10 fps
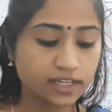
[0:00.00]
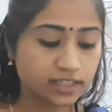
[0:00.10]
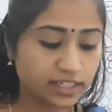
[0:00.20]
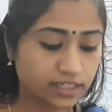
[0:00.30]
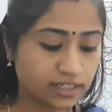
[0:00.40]
the
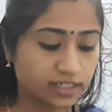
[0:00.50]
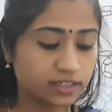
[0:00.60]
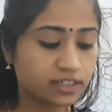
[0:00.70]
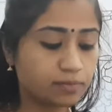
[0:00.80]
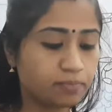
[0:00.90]

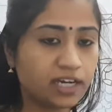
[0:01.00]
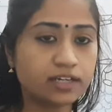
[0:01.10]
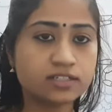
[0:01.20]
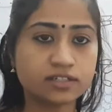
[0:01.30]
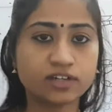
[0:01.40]
internal
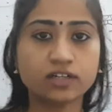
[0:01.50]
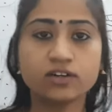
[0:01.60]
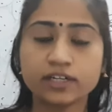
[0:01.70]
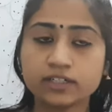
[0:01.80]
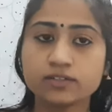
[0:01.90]
parts you are
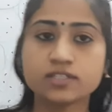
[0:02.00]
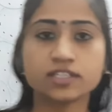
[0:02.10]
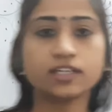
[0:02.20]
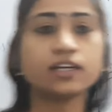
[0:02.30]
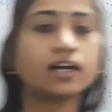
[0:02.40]
going to
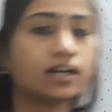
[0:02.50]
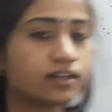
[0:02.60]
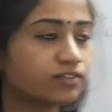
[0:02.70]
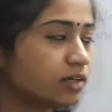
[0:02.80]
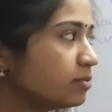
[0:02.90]
see
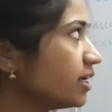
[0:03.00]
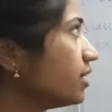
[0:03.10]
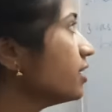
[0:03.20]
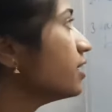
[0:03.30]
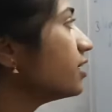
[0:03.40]
will be
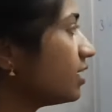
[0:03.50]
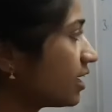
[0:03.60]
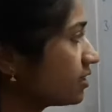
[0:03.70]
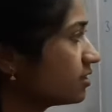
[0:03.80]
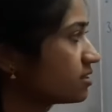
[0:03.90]

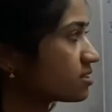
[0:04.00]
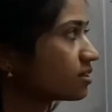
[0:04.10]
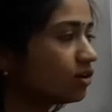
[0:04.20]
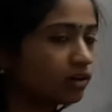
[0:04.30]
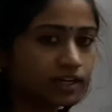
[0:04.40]
like this.
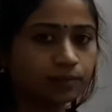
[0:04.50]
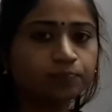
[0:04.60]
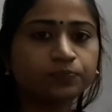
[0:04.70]
Okay.